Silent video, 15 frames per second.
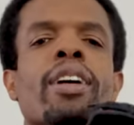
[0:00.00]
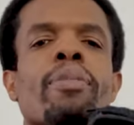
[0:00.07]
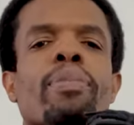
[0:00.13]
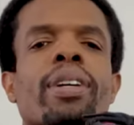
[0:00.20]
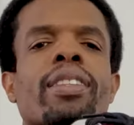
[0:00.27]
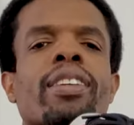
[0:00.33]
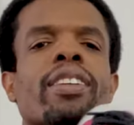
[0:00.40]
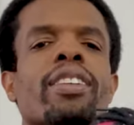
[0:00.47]

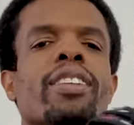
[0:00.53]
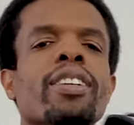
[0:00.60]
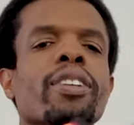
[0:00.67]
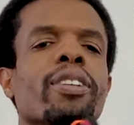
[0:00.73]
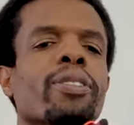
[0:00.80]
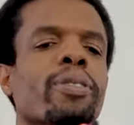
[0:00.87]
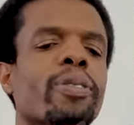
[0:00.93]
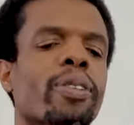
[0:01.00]
But there you
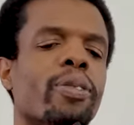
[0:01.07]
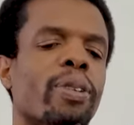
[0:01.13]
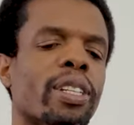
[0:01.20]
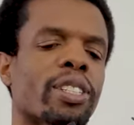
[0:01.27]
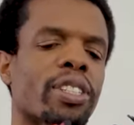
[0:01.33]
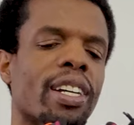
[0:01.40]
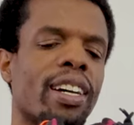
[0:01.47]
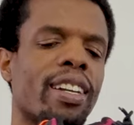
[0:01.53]
go, quick
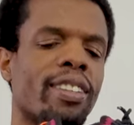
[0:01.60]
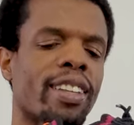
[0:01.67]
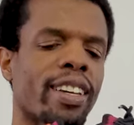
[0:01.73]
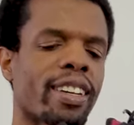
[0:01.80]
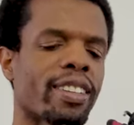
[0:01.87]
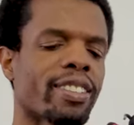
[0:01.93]
shot of there.